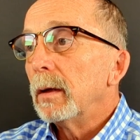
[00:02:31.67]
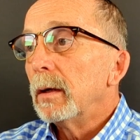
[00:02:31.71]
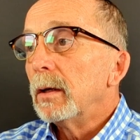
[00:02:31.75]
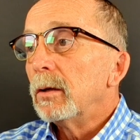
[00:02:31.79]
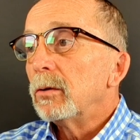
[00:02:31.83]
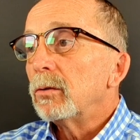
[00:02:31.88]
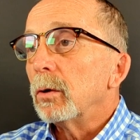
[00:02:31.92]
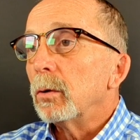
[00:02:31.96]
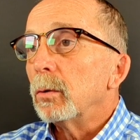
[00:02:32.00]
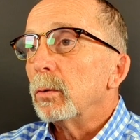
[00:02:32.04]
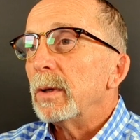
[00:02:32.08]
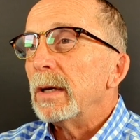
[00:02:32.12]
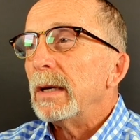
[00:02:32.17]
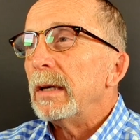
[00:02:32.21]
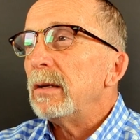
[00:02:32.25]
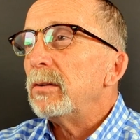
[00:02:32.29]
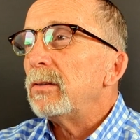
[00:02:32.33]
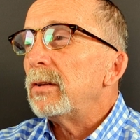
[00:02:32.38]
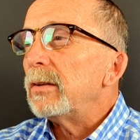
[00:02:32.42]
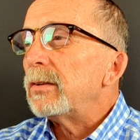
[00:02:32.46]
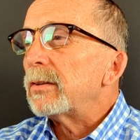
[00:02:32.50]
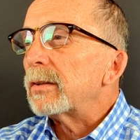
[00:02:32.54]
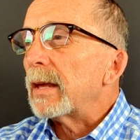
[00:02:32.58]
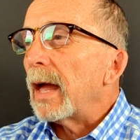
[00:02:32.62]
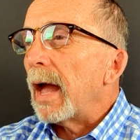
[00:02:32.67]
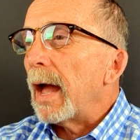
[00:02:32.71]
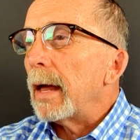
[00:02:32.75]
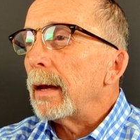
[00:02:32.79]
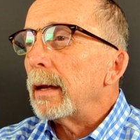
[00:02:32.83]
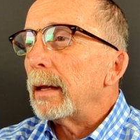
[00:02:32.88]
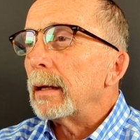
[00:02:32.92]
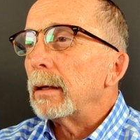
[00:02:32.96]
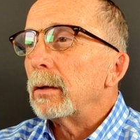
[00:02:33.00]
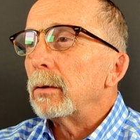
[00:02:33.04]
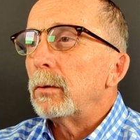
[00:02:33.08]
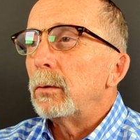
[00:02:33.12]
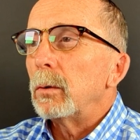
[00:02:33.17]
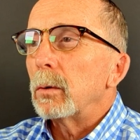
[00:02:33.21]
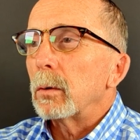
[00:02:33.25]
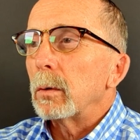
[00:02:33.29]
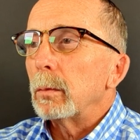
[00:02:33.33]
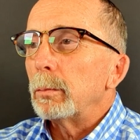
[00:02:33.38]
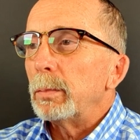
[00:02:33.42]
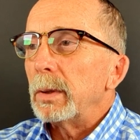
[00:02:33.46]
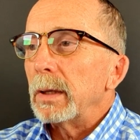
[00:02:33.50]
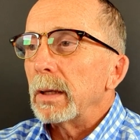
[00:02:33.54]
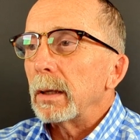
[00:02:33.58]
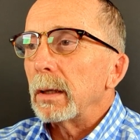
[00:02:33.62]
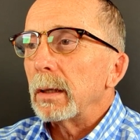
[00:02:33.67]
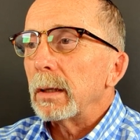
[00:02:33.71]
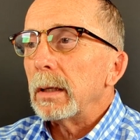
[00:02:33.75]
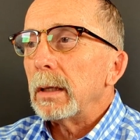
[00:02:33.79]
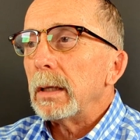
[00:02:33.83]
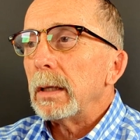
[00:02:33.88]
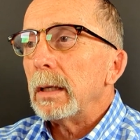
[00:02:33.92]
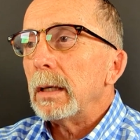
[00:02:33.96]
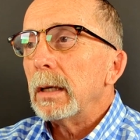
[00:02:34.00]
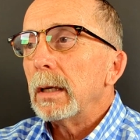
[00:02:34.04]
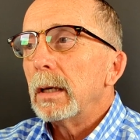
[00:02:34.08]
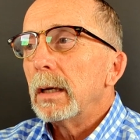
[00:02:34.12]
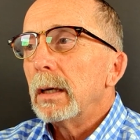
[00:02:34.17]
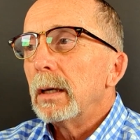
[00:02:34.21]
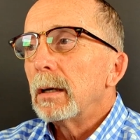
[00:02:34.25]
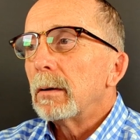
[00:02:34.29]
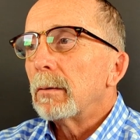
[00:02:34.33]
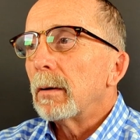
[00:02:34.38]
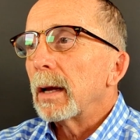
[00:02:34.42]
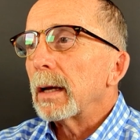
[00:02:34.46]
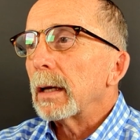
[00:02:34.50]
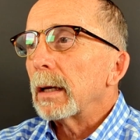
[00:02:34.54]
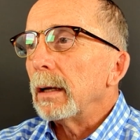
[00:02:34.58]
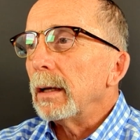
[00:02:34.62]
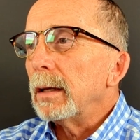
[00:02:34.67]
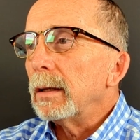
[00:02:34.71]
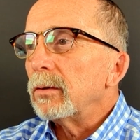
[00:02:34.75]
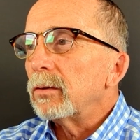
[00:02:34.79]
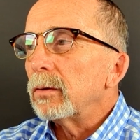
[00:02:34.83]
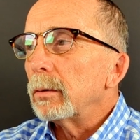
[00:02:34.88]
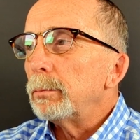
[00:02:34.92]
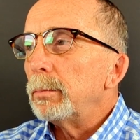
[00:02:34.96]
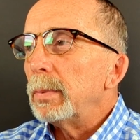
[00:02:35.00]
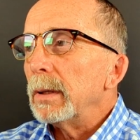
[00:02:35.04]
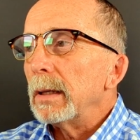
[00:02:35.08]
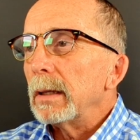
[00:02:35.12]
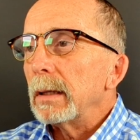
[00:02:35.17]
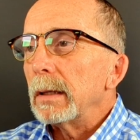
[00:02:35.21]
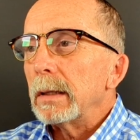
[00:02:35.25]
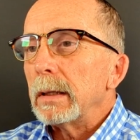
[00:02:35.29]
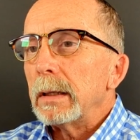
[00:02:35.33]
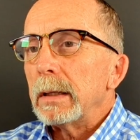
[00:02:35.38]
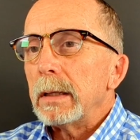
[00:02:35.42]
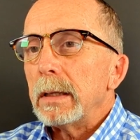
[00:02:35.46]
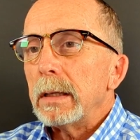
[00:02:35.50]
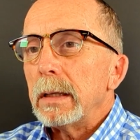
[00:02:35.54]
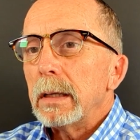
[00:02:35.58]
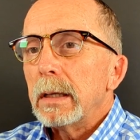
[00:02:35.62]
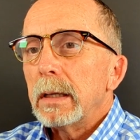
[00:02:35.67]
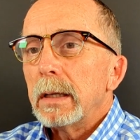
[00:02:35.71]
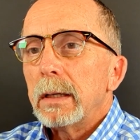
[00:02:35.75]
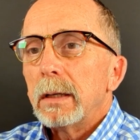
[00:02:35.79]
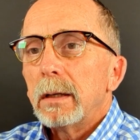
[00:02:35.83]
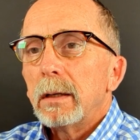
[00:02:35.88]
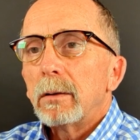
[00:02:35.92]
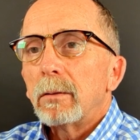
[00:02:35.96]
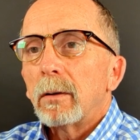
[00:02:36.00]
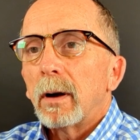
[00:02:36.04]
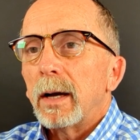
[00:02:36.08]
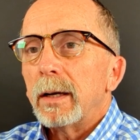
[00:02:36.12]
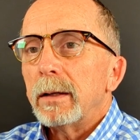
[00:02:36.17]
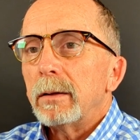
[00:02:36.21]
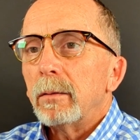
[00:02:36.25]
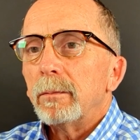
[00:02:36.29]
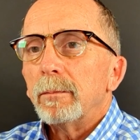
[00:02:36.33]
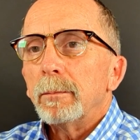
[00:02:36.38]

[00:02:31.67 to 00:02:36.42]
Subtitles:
So easy scanning, durability, right, cleansability, right,